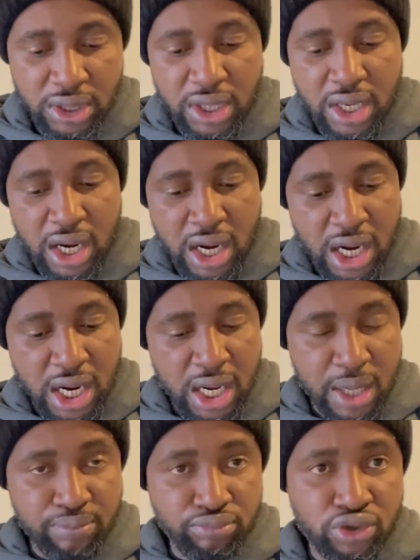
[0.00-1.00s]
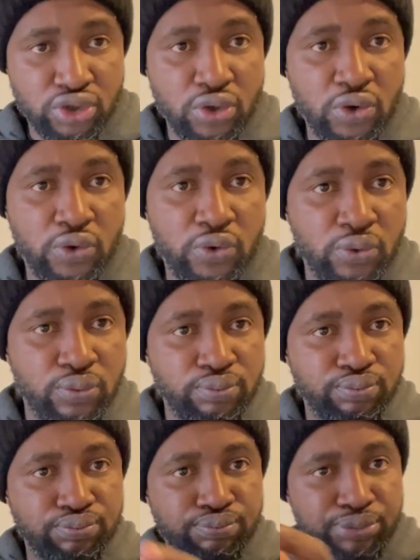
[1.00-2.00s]
to
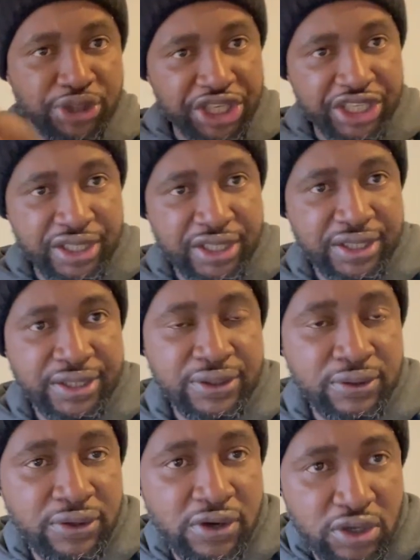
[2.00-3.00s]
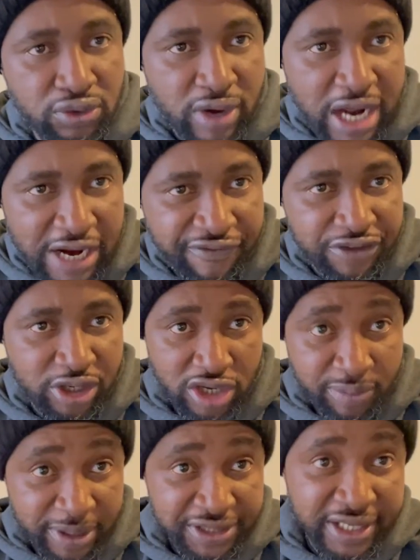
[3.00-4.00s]
bring or to have
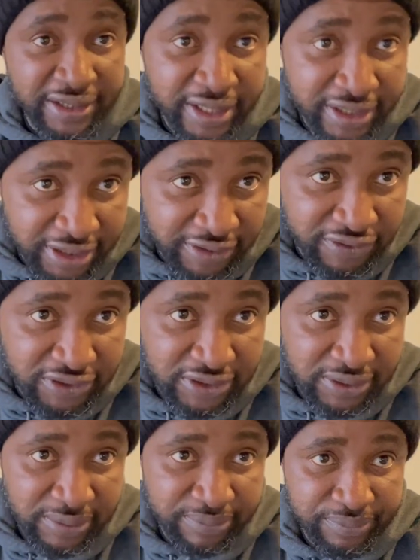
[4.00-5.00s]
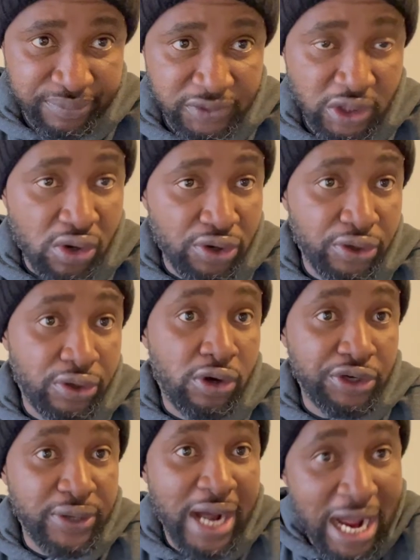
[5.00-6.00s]
representatives
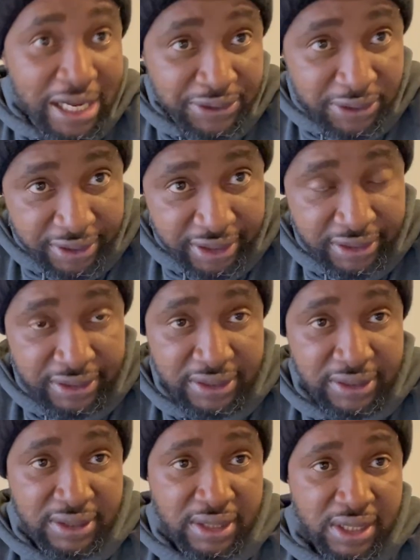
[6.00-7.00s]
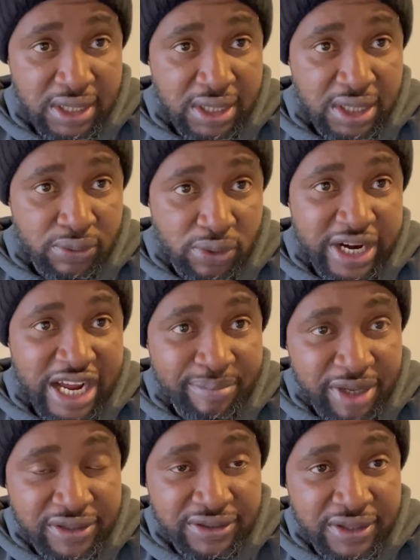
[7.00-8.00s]
or your attorneys. What that
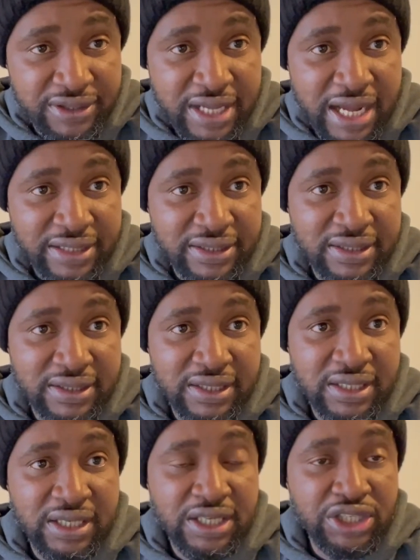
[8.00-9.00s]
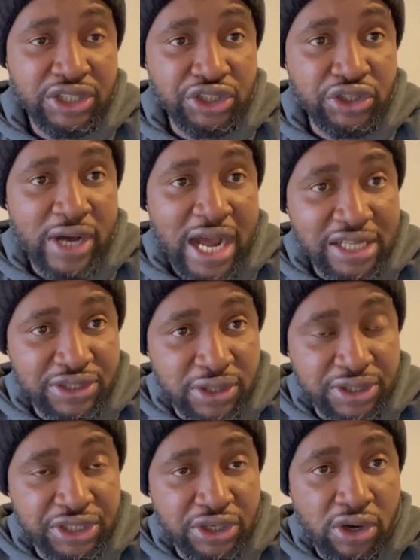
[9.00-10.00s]
means is that your
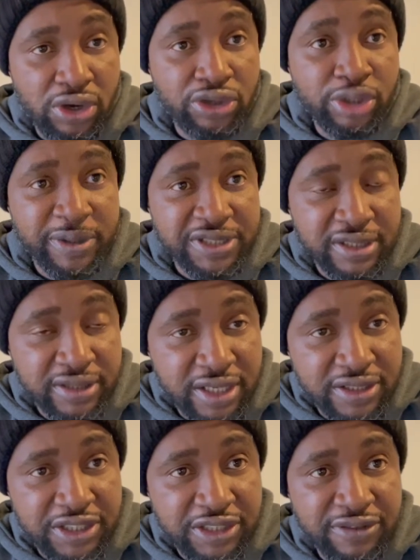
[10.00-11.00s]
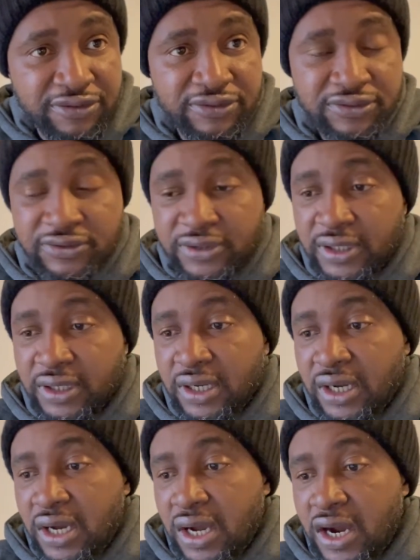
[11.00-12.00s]
attorney or your representative
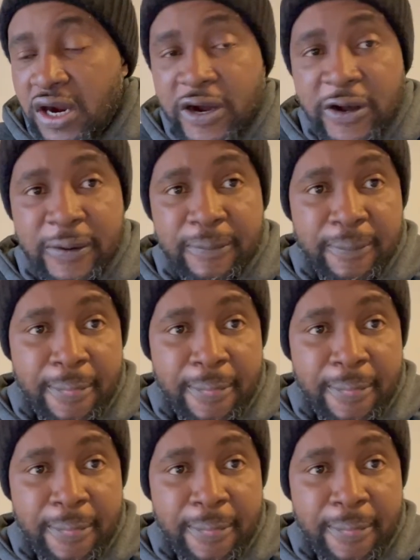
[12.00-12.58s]
are